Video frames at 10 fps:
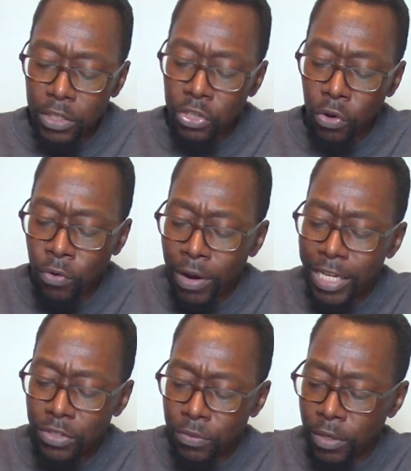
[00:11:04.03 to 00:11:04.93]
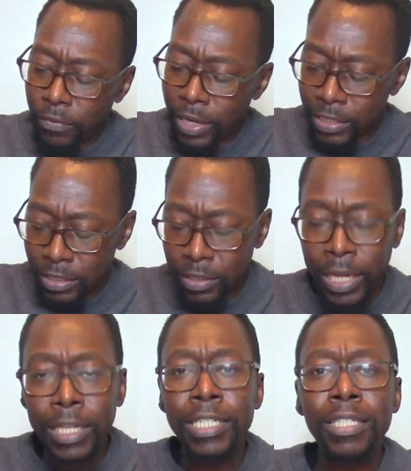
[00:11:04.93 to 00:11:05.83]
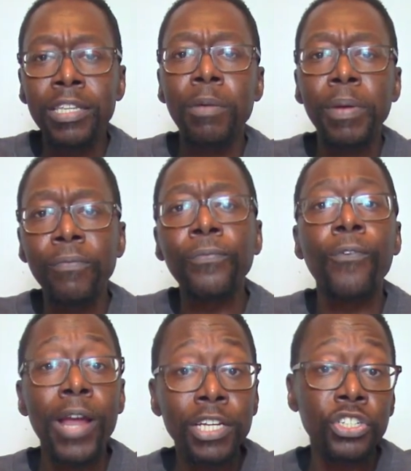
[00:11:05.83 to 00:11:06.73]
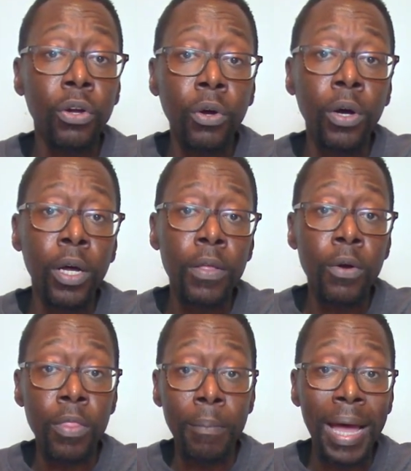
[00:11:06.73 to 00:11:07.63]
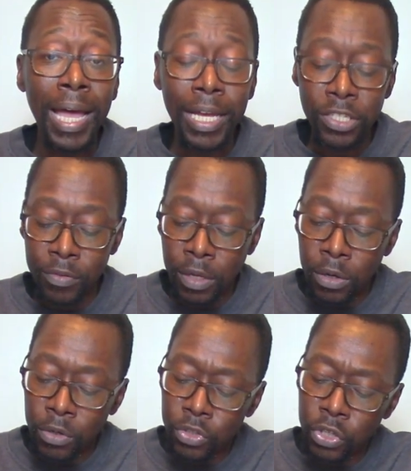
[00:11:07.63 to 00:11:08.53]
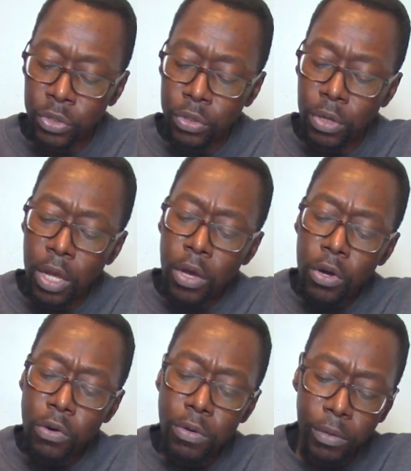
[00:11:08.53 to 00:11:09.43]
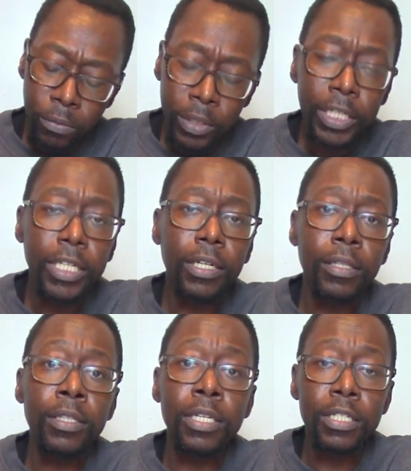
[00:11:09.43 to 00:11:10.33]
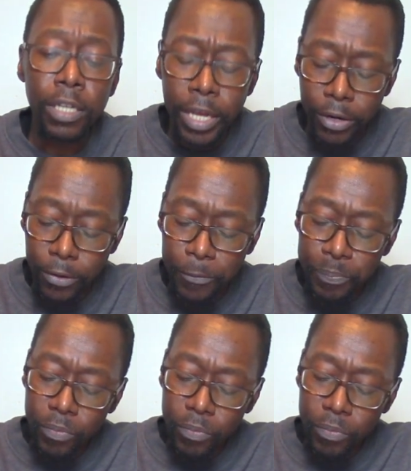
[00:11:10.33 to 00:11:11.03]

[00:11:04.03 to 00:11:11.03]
So Christ would have at least still been fresh on the minds of those who would read this letter.